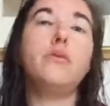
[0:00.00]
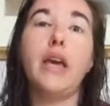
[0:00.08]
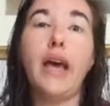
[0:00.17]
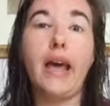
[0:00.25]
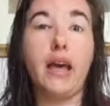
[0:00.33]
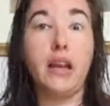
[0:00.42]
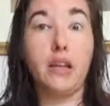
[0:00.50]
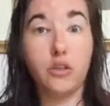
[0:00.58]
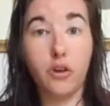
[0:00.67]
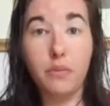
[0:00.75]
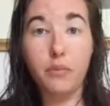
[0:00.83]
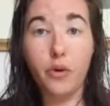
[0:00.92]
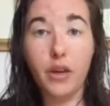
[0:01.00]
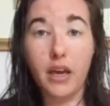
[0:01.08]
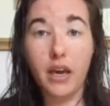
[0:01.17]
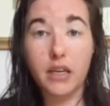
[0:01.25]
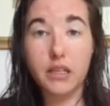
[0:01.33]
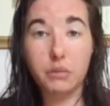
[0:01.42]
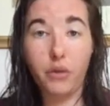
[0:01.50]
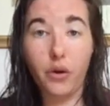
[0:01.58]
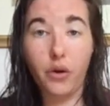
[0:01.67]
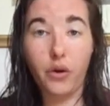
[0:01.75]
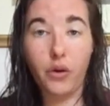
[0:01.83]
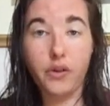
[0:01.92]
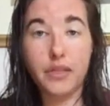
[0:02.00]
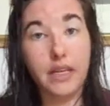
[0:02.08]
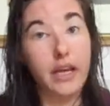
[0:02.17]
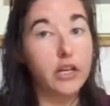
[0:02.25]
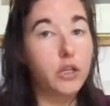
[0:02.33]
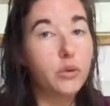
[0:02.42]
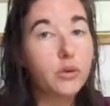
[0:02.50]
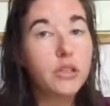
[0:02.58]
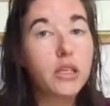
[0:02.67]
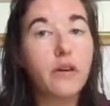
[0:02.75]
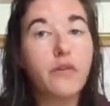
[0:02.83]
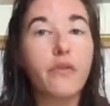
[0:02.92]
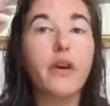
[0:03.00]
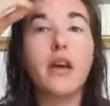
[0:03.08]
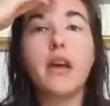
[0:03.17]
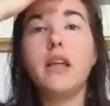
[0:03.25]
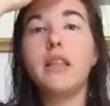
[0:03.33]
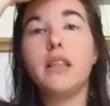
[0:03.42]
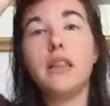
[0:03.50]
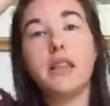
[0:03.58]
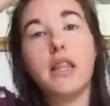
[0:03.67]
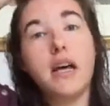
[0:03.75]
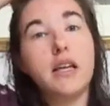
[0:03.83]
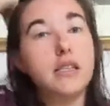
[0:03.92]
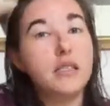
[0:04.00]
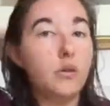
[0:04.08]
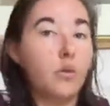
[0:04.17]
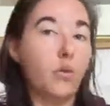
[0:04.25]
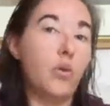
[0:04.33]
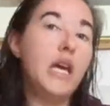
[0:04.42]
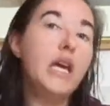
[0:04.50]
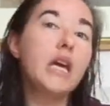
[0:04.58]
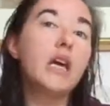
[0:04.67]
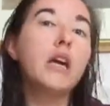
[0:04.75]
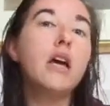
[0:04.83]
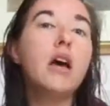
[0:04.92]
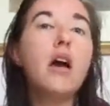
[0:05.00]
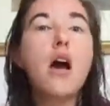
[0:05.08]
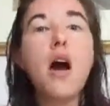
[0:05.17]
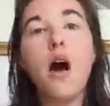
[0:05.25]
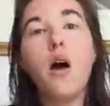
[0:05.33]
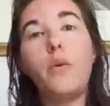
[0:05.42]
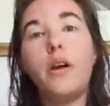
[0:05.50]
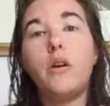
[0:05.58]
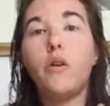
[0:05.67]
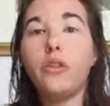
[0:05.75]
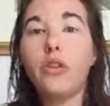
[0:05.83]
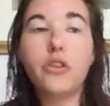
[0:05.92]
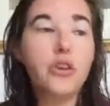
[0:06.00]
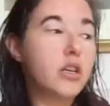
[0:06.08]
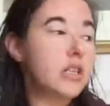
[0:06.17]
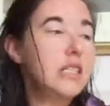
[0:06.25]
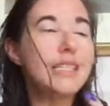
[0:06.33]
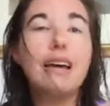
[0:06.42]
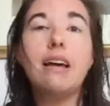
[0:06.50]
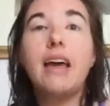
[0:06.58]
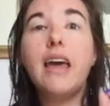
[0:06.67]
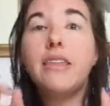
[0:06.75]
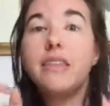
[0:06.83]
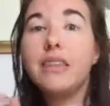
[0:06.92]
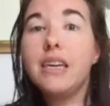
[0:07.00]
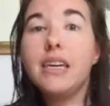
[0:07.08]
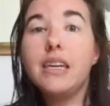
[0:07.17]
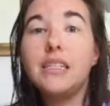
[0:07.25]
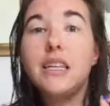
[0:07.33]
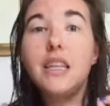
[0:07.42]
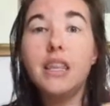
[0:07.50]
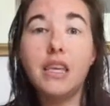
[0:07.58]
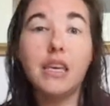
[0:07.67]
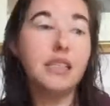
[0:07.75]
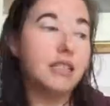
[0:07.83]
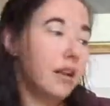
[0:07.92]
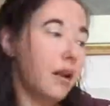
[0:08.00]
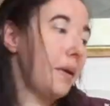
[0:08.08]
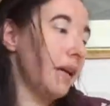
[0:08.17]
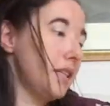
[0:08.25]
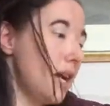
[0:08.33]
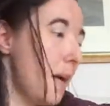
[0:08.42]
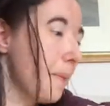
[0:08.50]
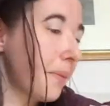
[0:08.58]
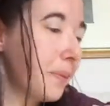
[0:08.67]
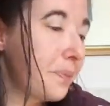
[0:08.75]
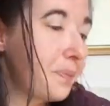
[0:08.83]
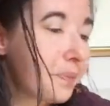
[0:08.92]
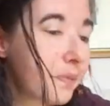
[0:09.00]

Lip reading: We had a scrapbooking expo / quilting fair last week. I went on the Thursday, and these are the things that I picked up.